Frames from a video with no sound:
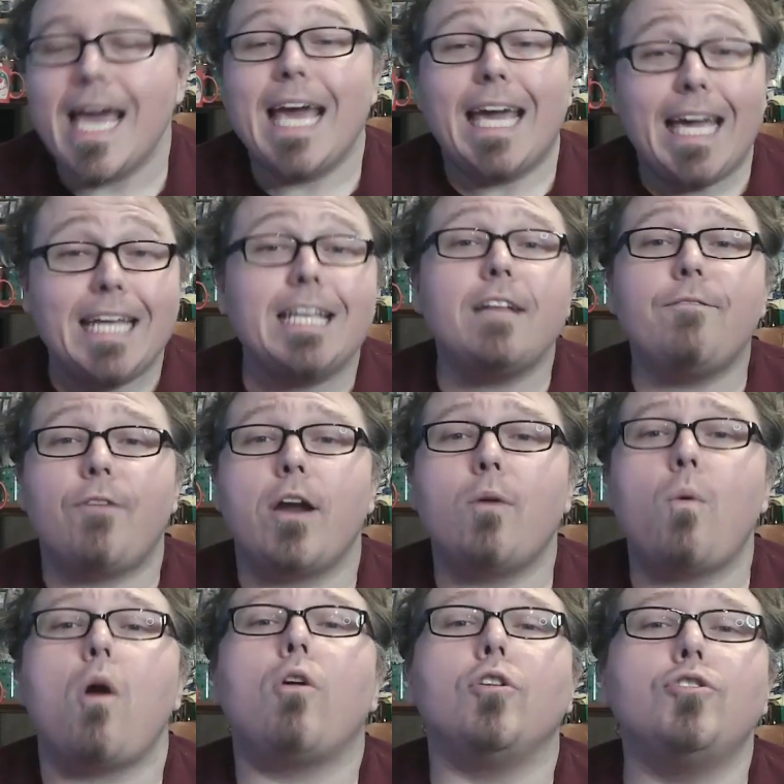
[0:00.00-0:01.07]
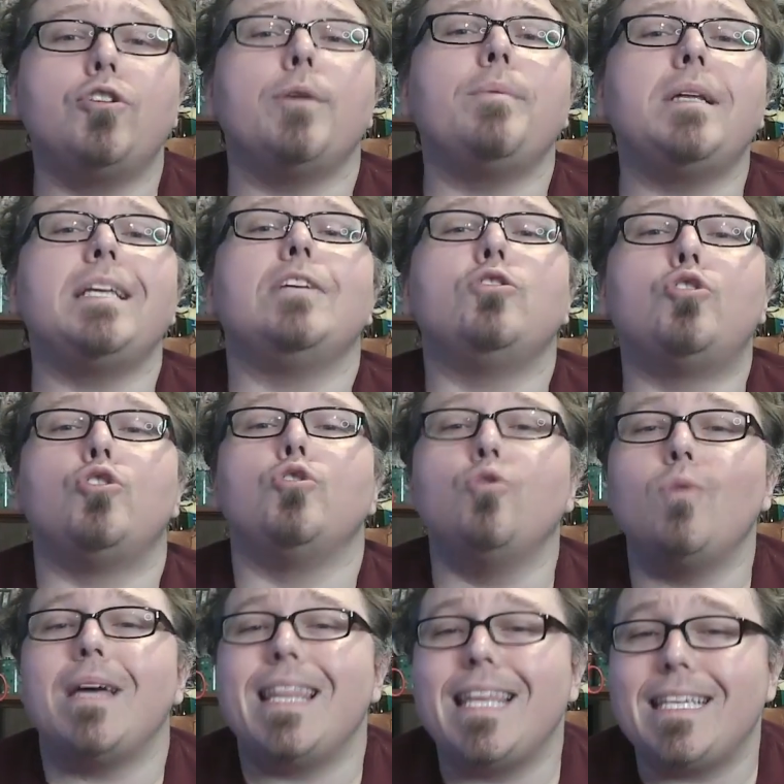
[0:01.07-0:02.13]
He did very well contributing
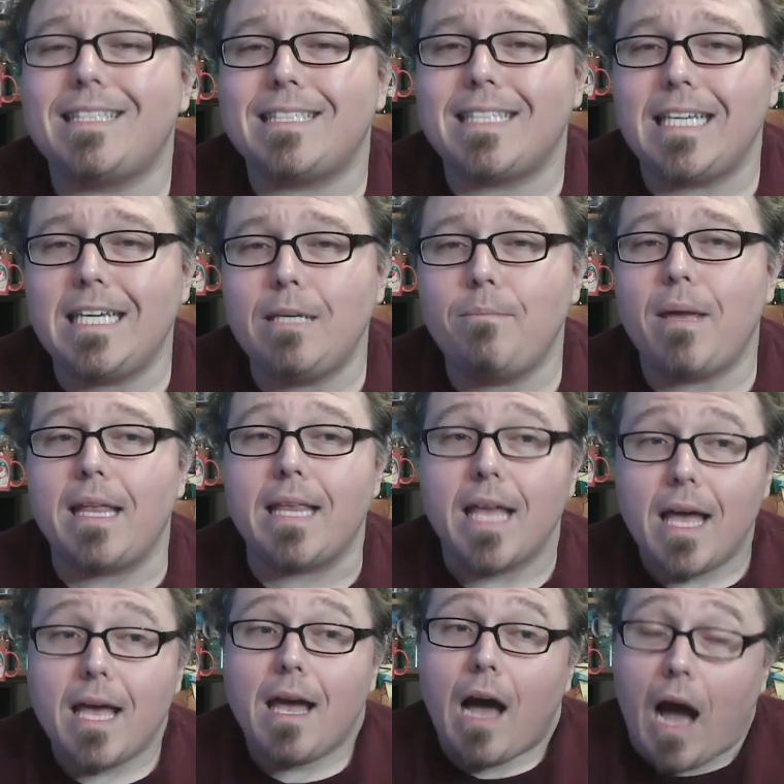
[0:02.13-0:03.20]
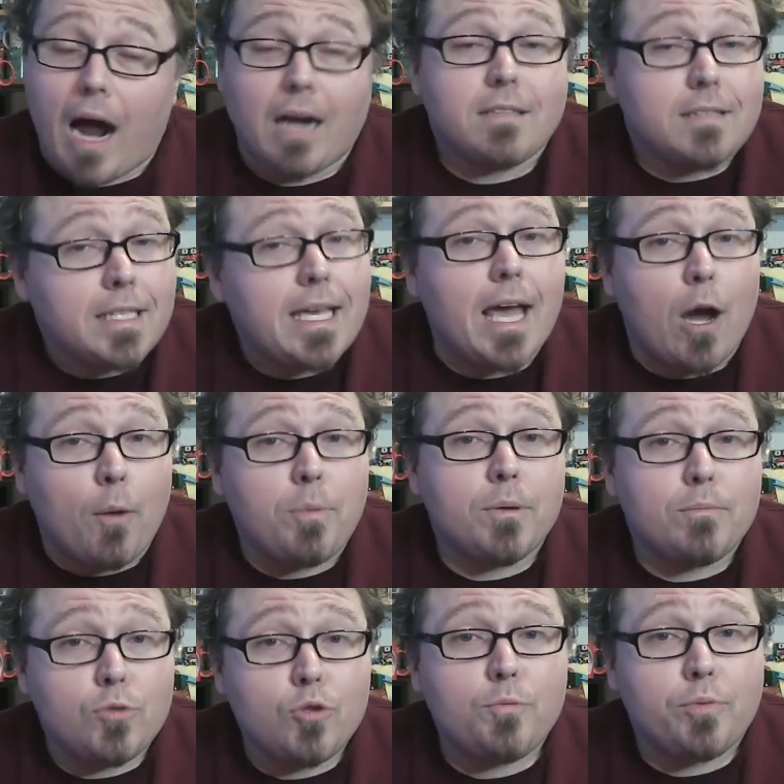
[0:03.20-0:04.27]
to this team and honestly helped
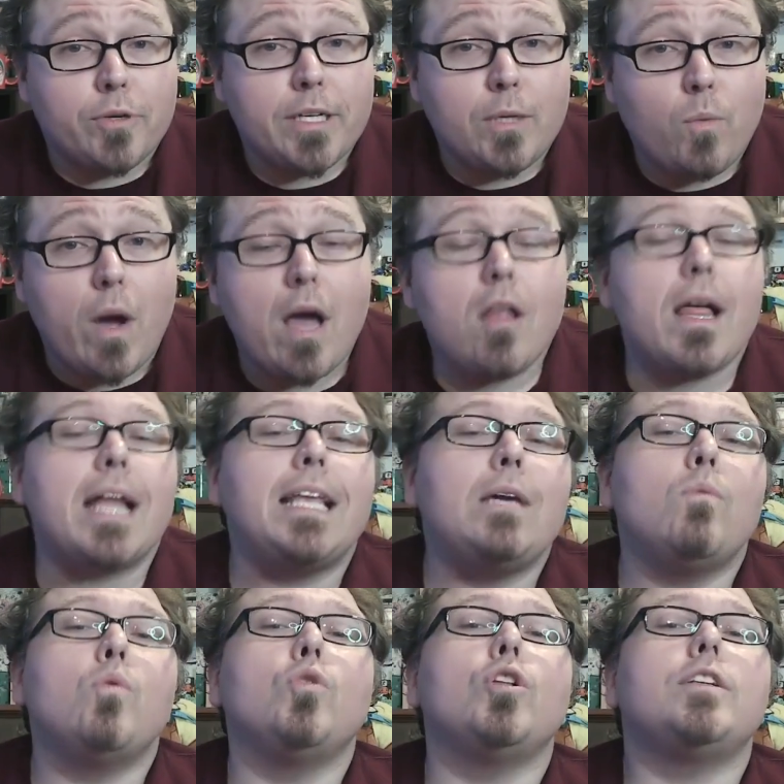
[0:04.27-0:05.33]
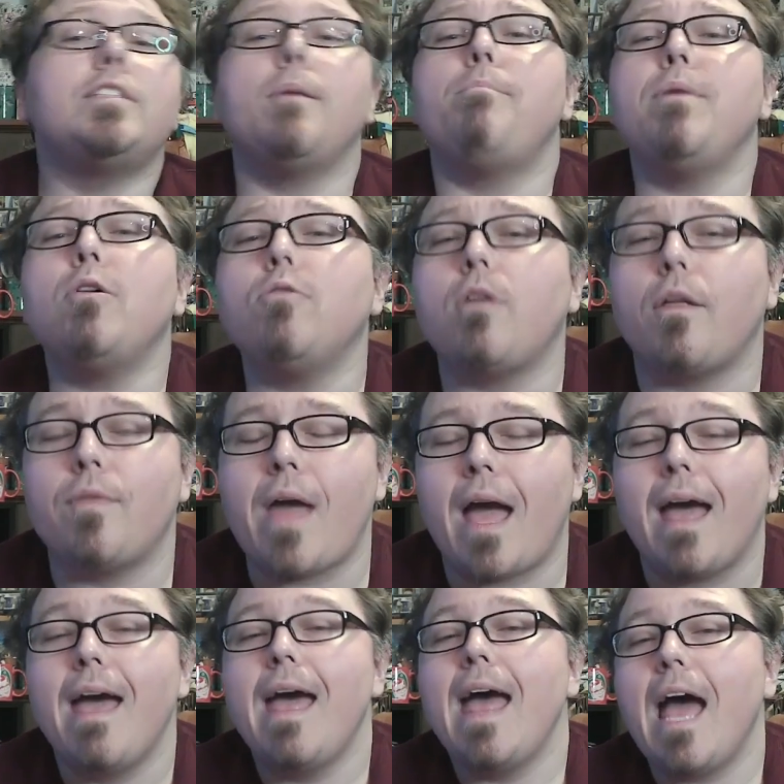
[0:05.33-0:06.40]
him do pretty well, and he will look to build on that.
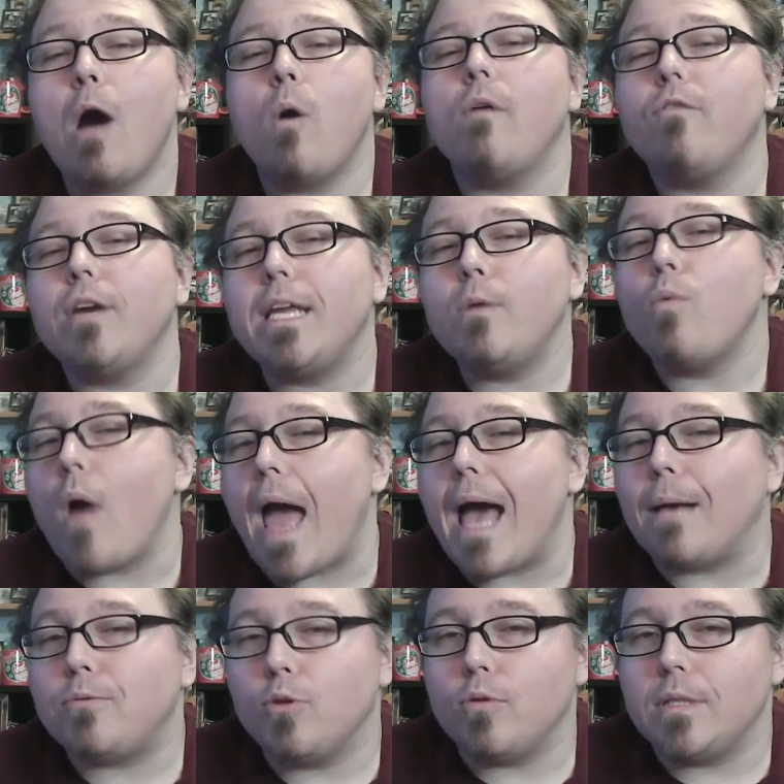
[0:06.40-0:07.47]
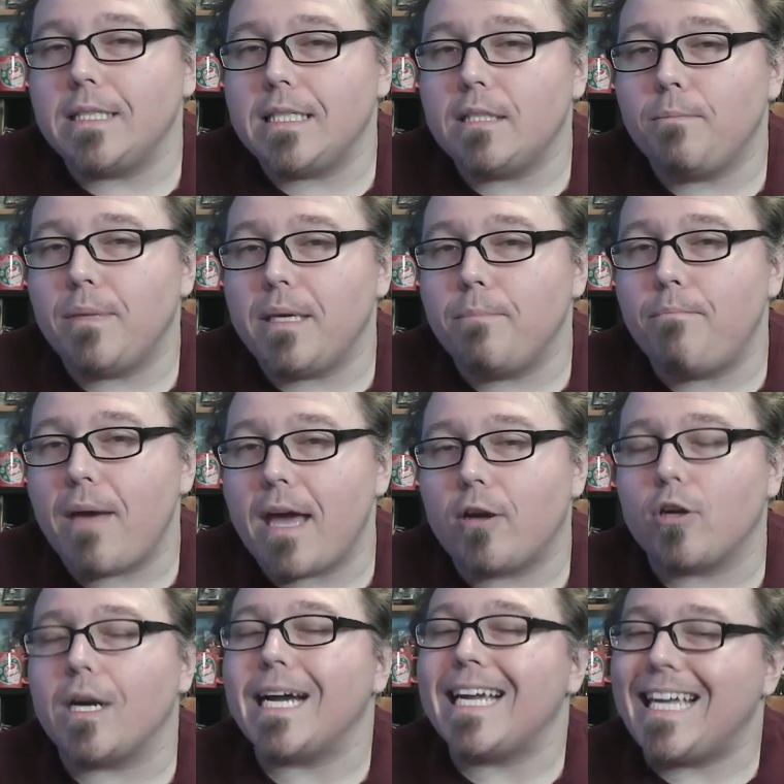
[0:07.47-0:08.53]
However, he will absolutely need to be
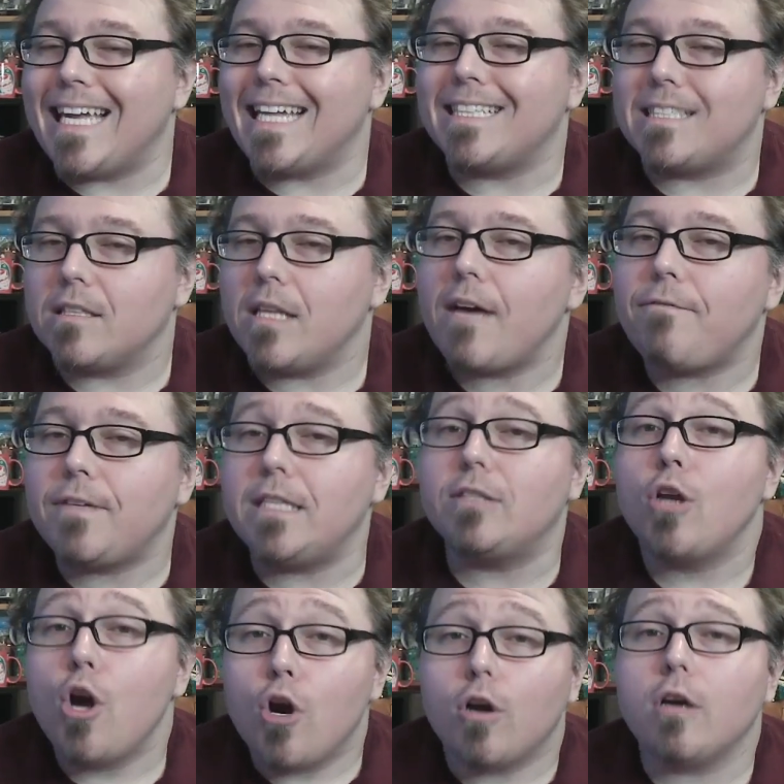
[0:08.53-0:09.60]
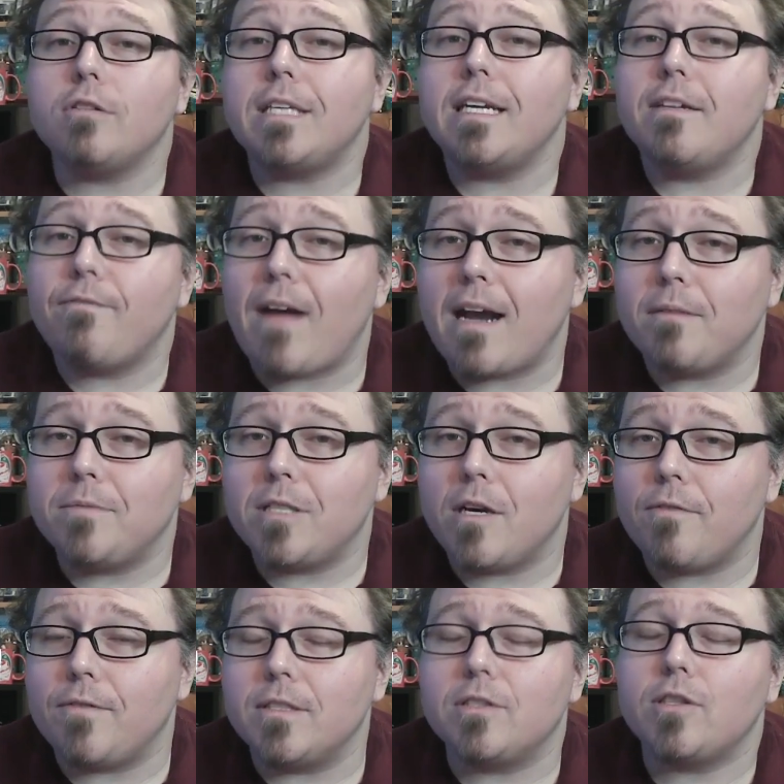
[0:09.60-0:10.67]
better against lefties or else he could find
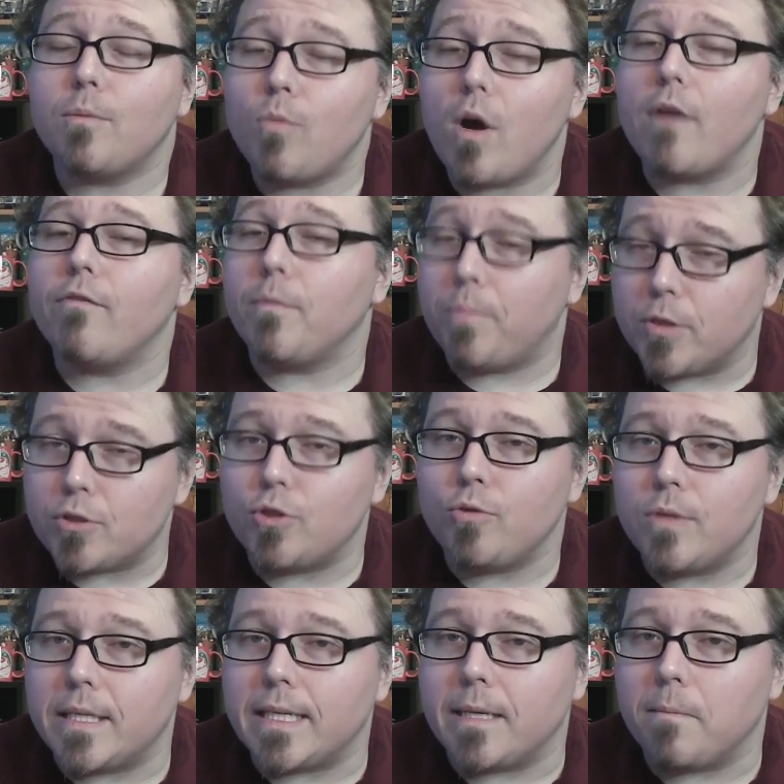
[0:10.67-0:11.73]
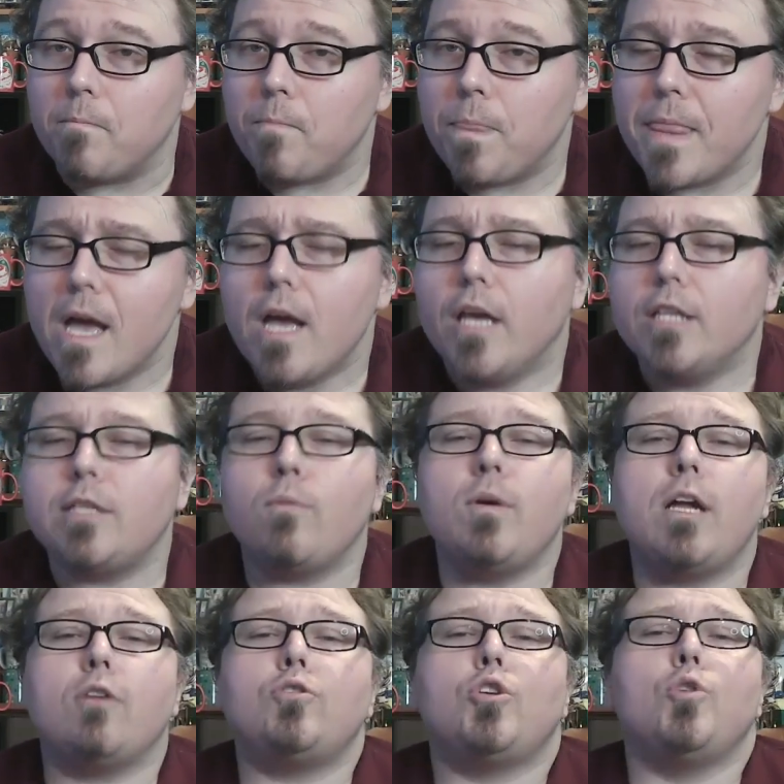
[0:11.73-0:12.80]
himself in somewhat of a platoon again. Someone
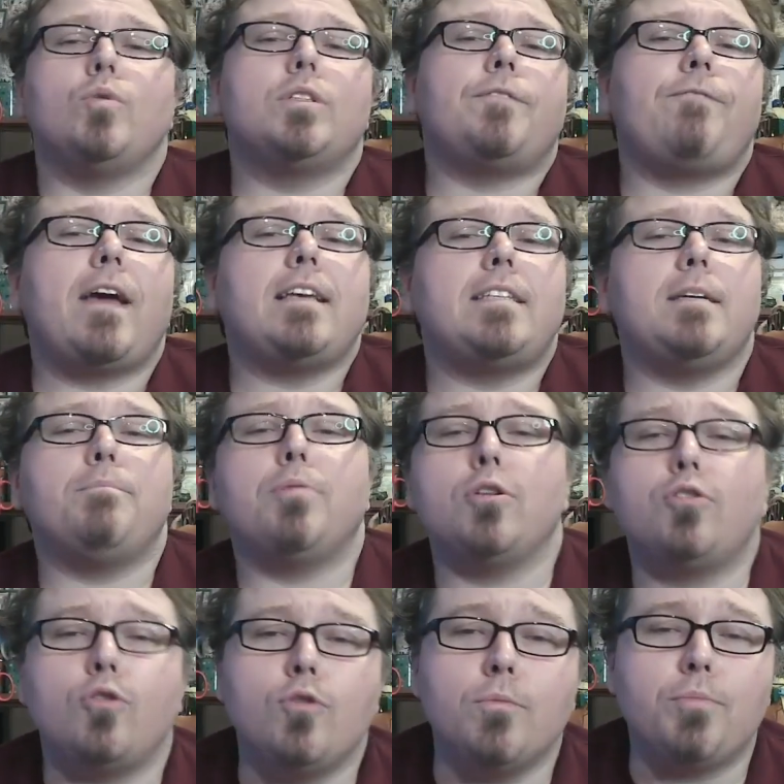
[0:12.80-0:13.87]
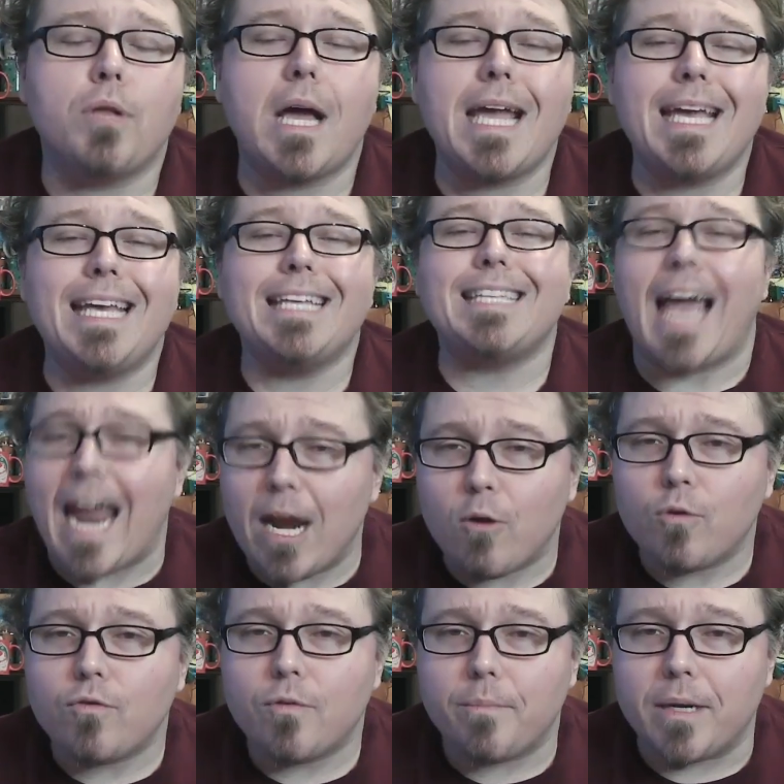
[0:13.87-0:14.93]
else who is facing platoon play is
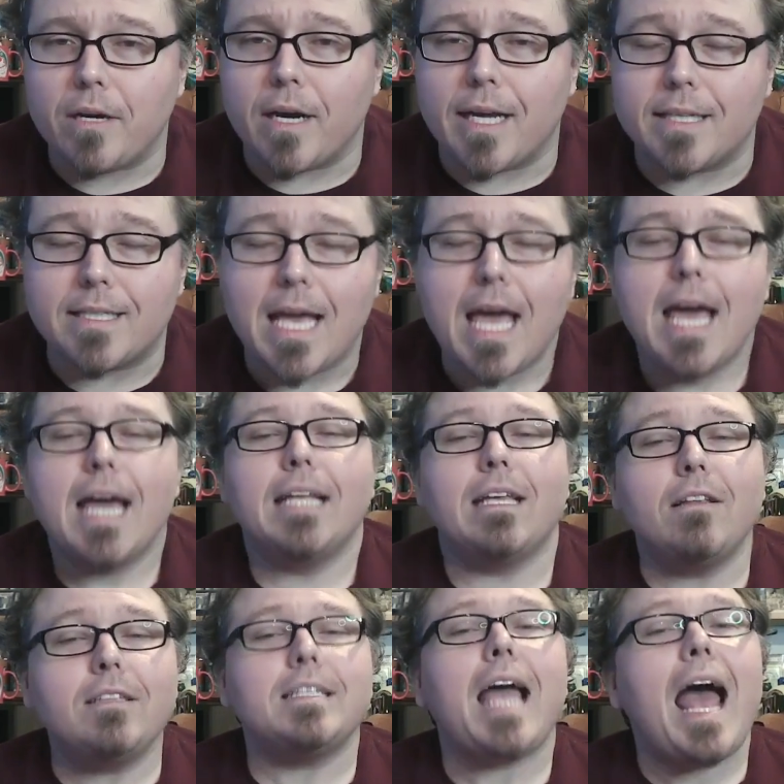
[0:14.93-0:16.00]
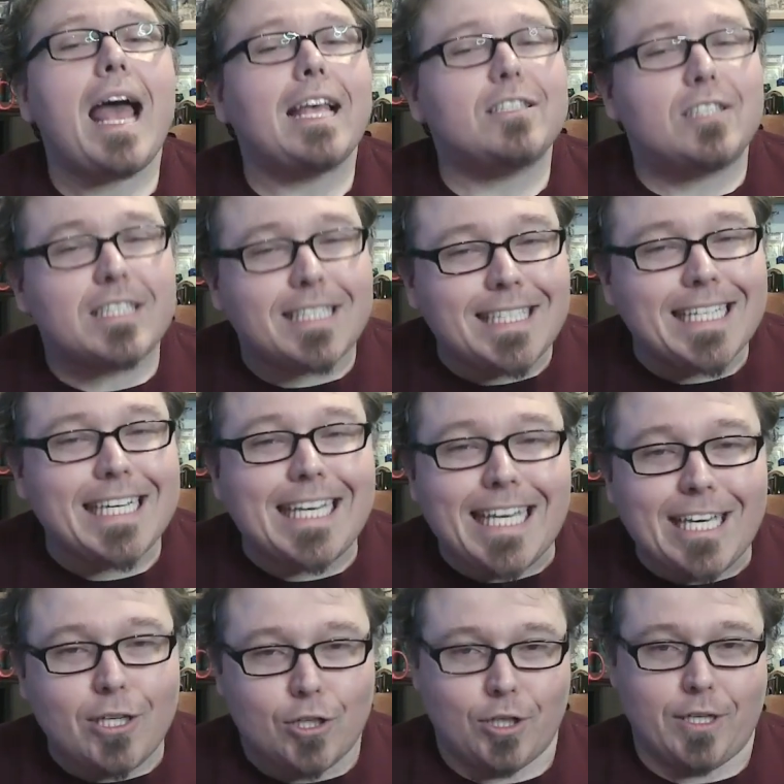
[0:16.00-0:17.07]
Harold Ramirez. Now, this guy is
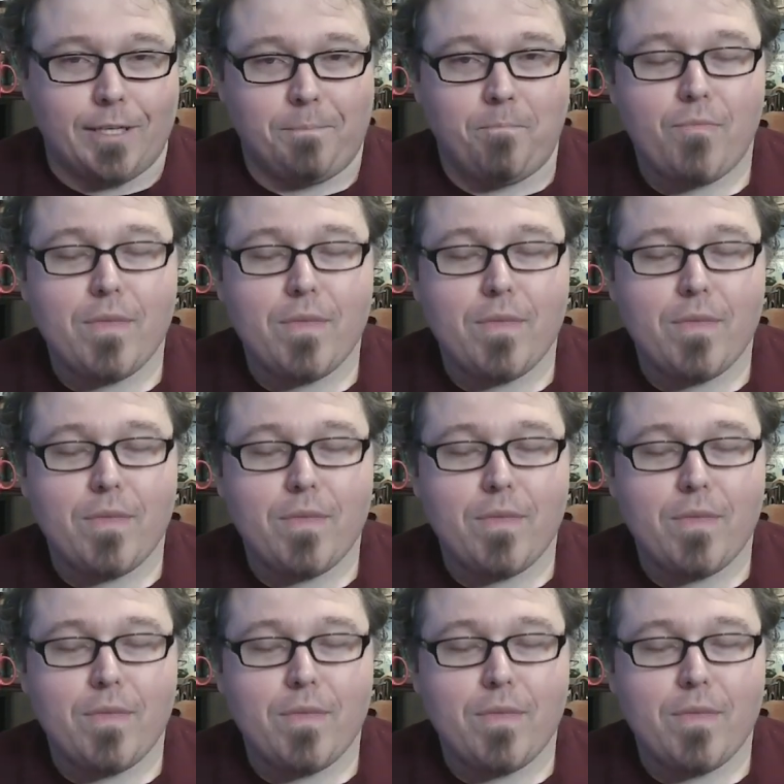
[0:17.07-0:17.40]
sneaky good.